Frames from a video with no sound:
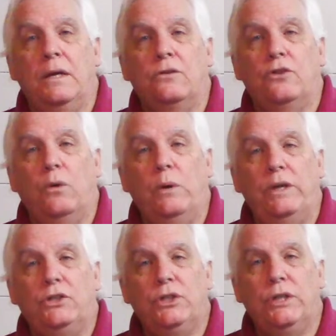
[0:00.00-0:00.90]
so
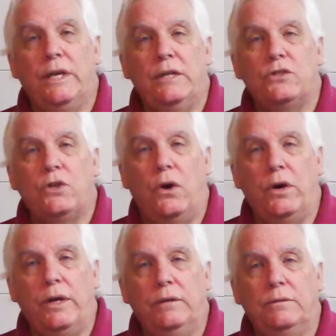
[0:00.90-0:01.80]
we should get
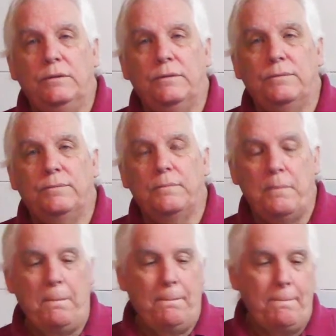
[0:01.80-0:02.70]
started.
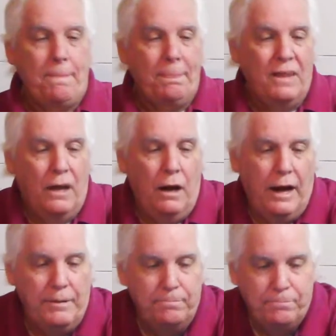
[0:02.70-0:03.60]

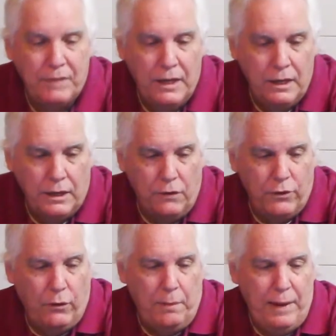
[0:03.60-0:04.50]
All right, go
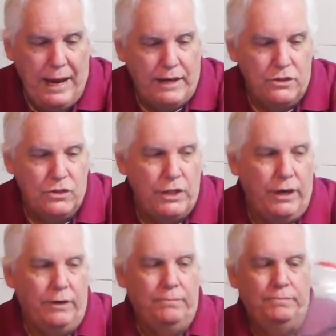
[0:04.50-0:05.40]
through our packages
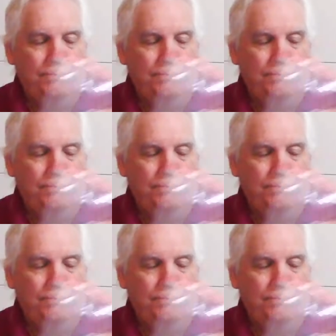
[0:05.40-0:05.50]
here.